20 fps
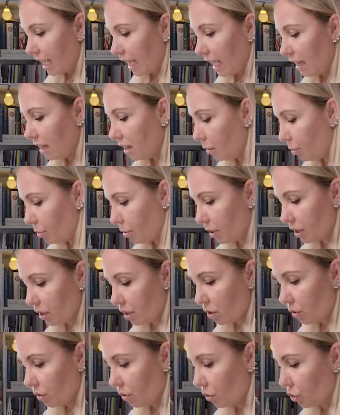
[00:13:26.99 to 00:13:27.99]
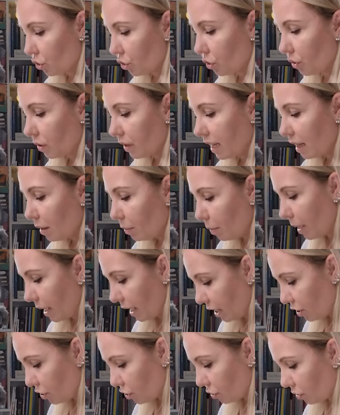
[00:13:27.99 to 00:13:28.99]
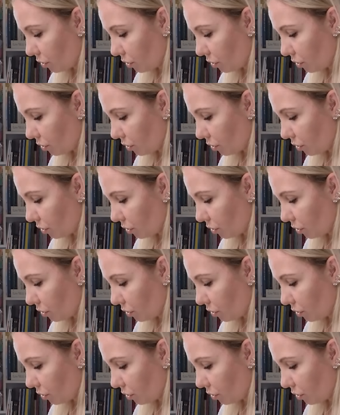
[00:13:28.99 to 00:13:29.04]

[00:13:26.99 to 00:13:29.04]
either put it on your journal page,